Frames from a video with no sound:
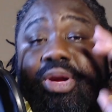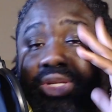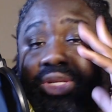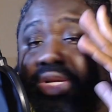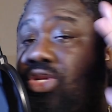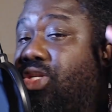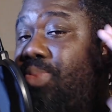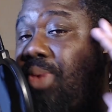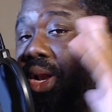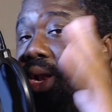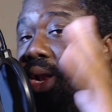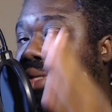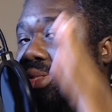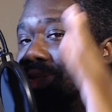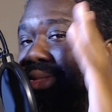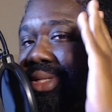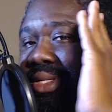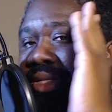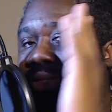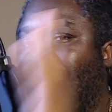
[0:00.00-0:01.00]
does my
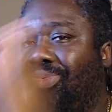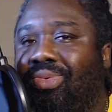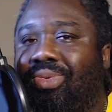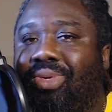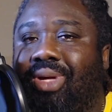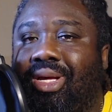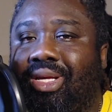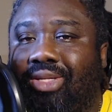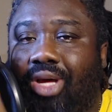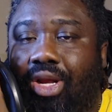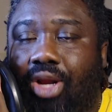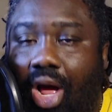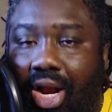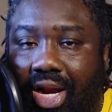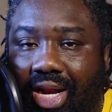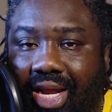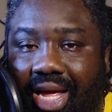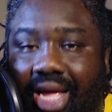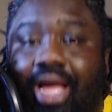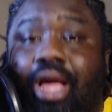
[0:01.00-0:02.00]
locks is on
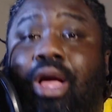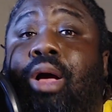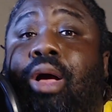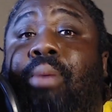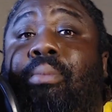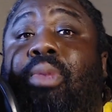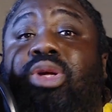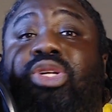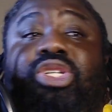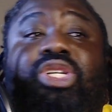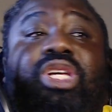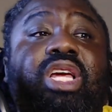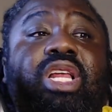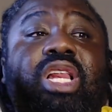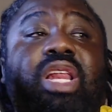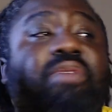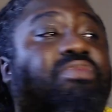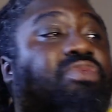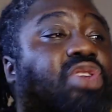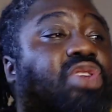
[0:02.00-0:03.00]
holiday, but she
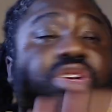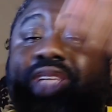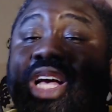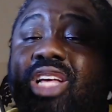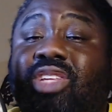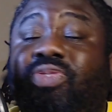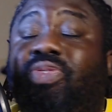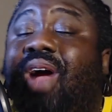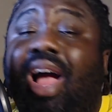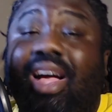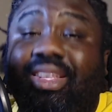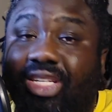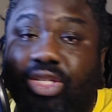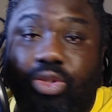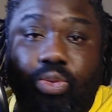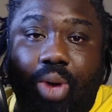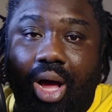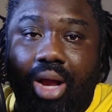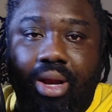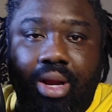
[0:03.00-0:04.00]
lives just as far as
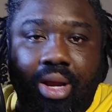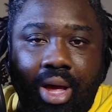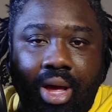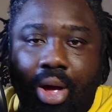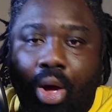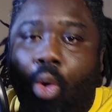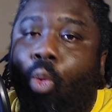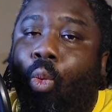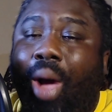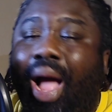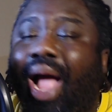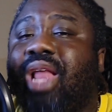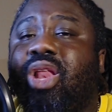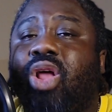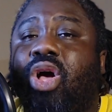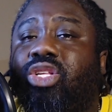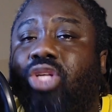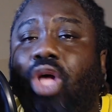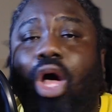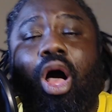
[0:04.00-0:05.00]
this one. Why
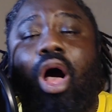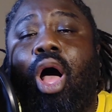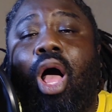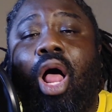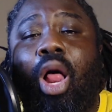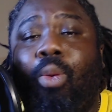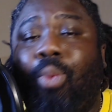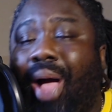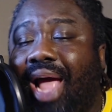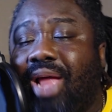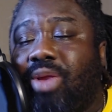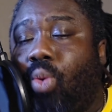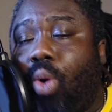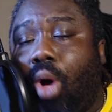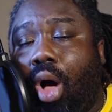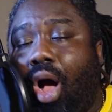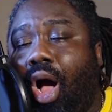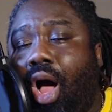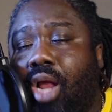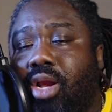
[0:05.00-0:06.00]
do all
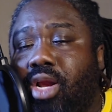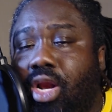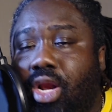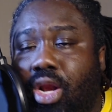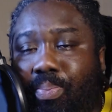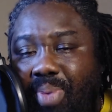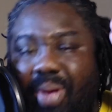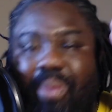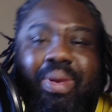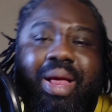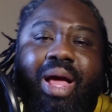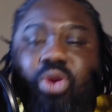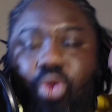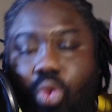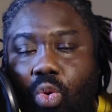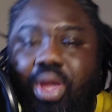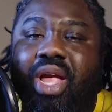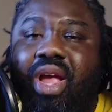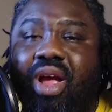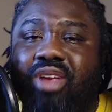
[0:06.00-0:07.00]
the people that
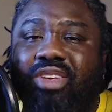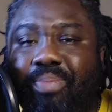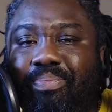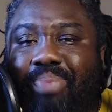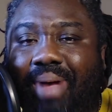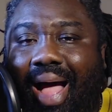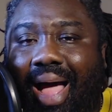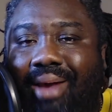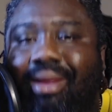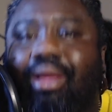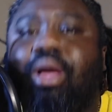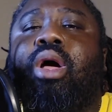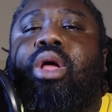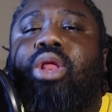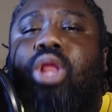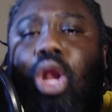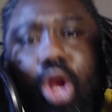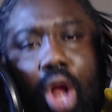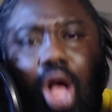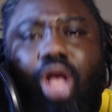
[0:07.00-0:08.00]
do here in Japan,
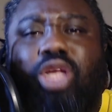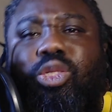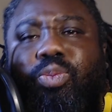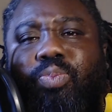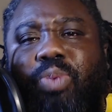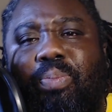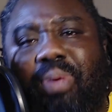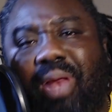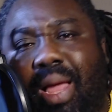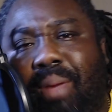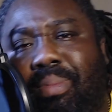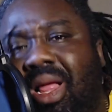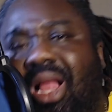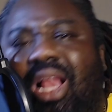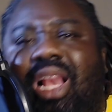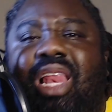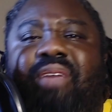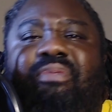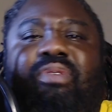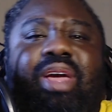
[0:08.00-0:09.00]
the locks people them,
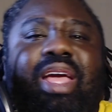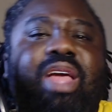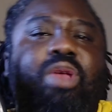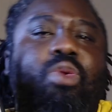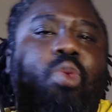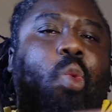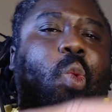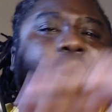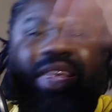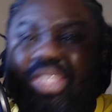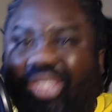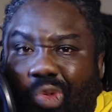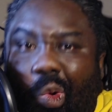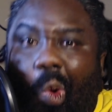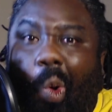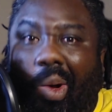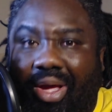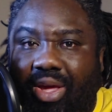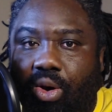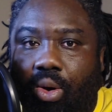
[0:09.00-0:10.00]
live in West
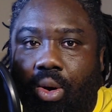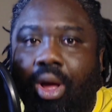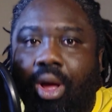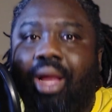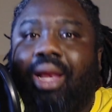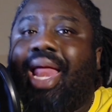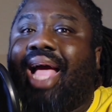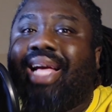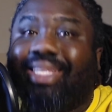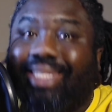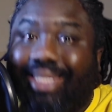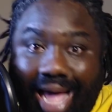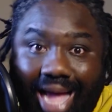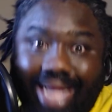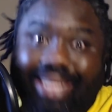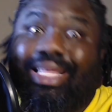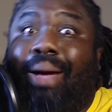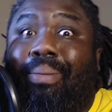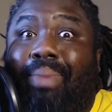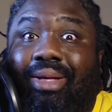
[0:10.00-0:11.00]
Tokyo, like
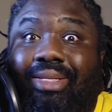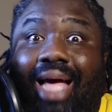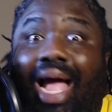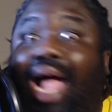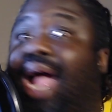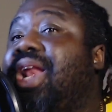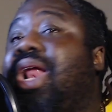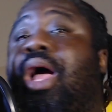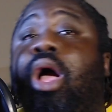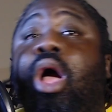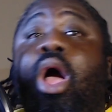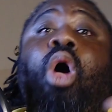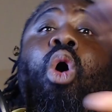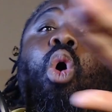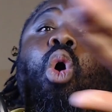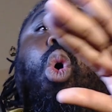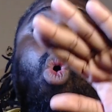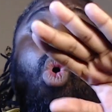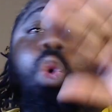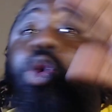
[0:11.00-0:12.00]
Saitama side?
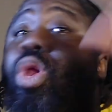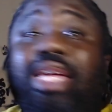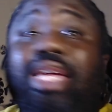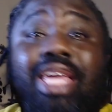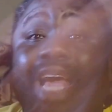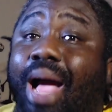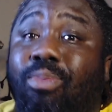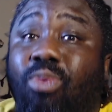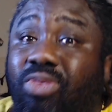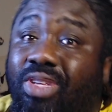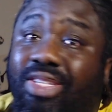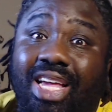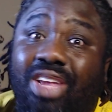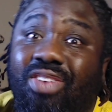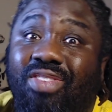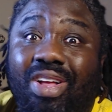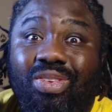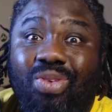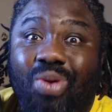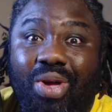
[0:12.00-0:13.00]
Oh, they can't move to
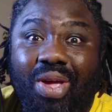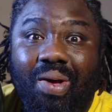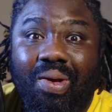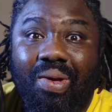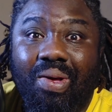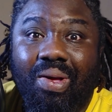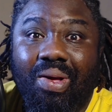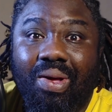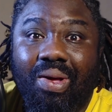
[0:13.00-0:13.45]
Central Tokyo.